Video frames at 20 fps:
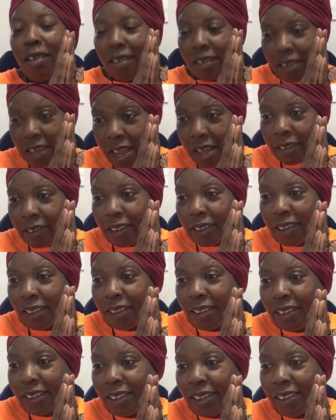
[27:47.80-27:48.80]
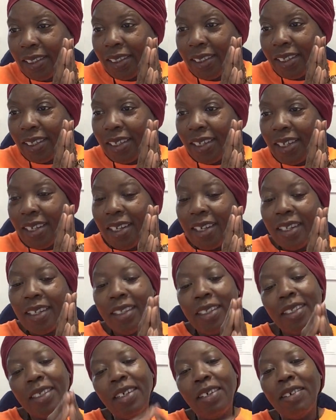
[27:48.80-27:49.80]
Yes.
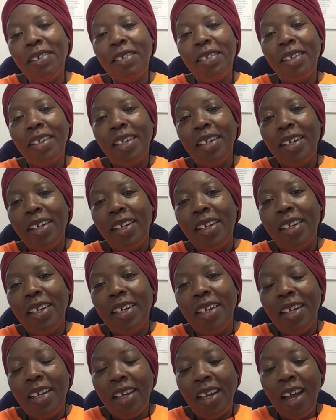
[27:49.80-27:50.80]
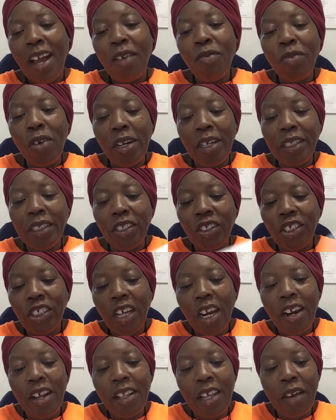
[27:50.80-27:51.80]
So, I wanted to
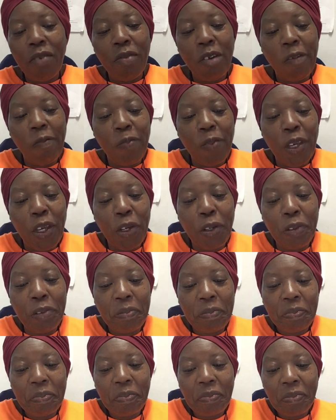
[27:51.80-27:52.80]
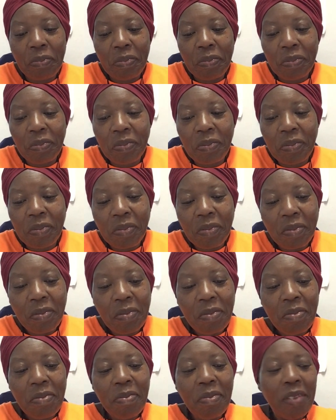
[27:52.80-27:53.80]
share that with you,
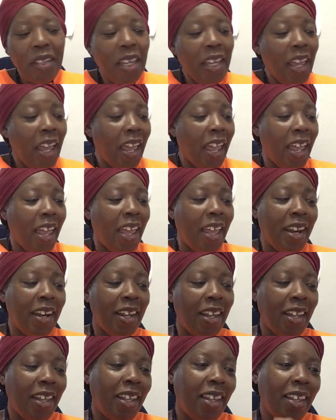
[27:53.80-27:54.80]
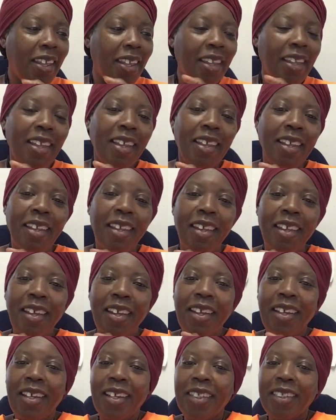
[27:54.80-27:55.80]
and
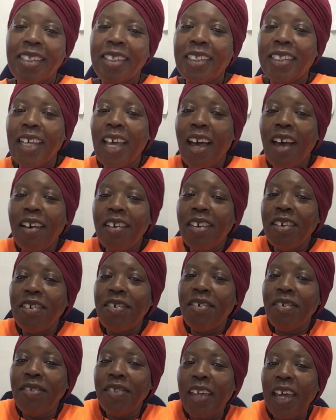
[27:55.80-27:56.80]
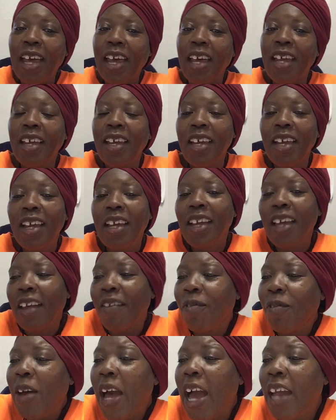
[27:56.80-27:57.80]
to tell you that
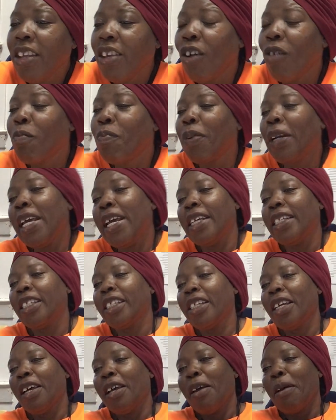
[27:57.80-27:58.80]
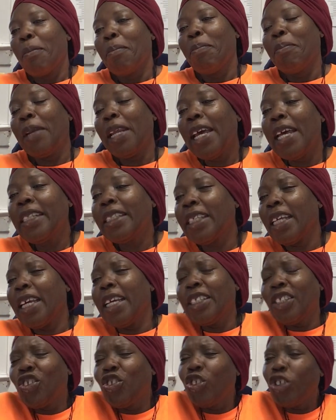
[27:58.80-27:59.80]
find your bliss. Bliss
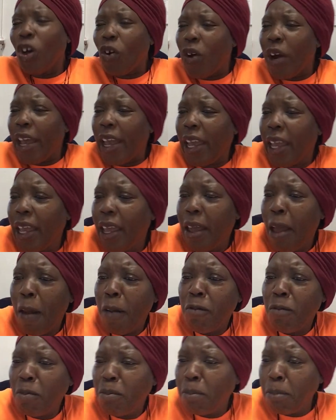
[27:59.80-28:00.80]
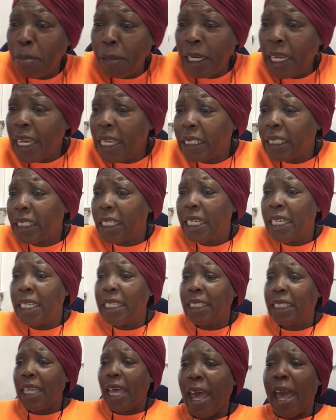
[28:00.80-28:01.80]
is joy. Bliss
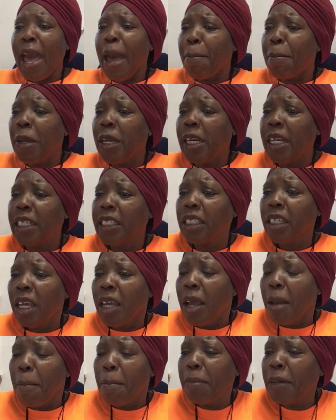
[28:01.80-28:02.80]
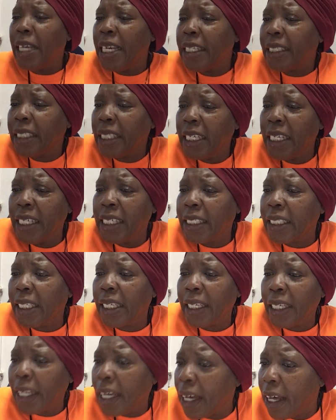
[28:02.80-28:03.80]
is happiness. Bliss is
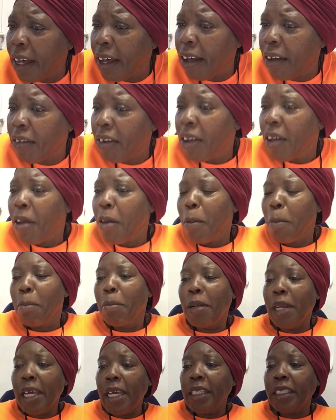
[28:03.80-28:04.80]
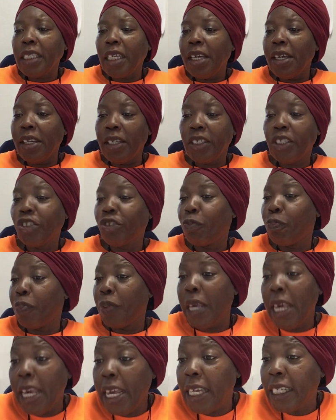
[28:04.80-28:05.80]
love. Bliss is
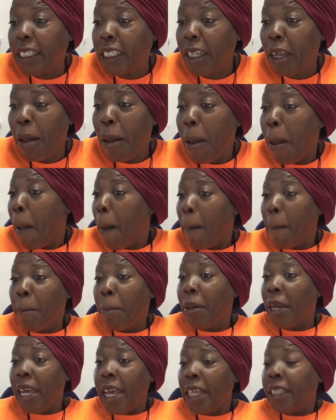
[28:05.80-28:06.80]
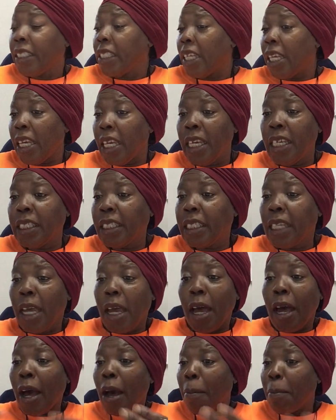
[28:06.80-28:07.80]
peace. Bliss is
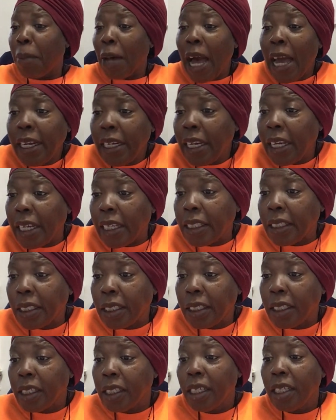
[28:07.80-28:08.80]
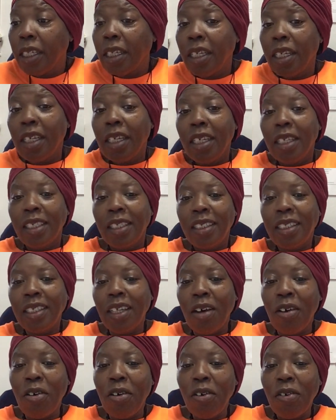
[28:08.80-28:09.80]
abundance.
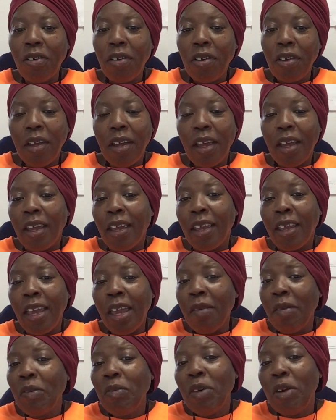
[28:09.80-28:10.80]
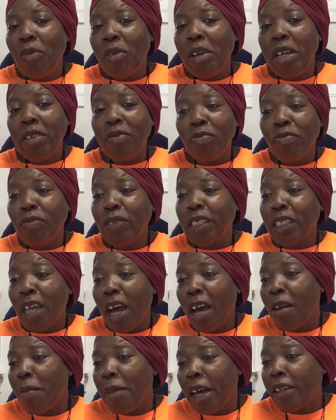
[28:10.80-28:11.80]
So, even when we was
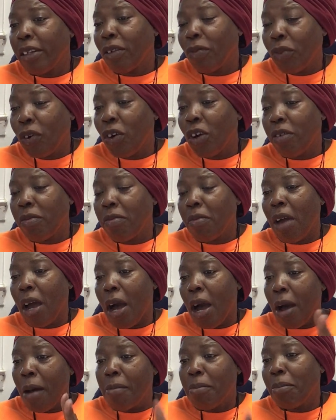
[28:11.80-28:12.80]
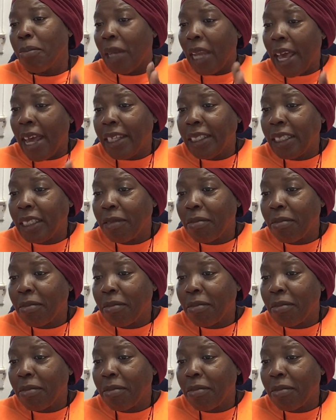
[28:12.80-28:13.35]
talking about the word bless,